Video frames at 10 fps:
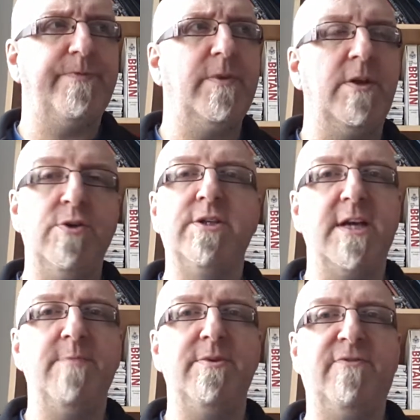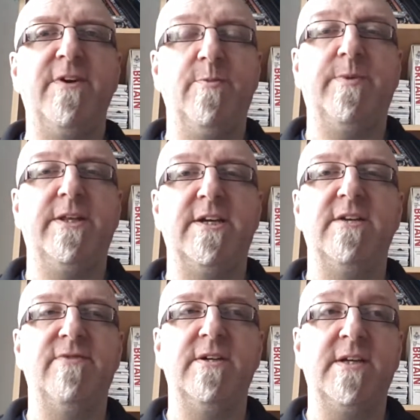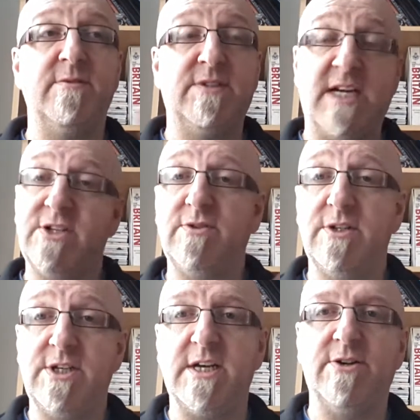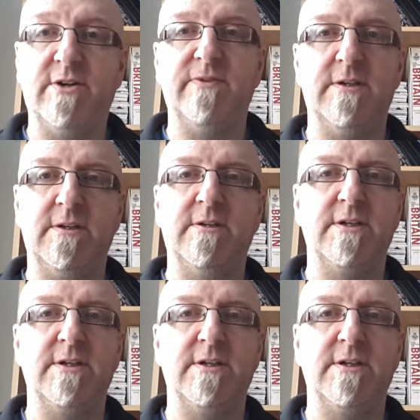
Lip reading: you usually get a bit fed up by the end of it. Now that's going to take an awful lot longer.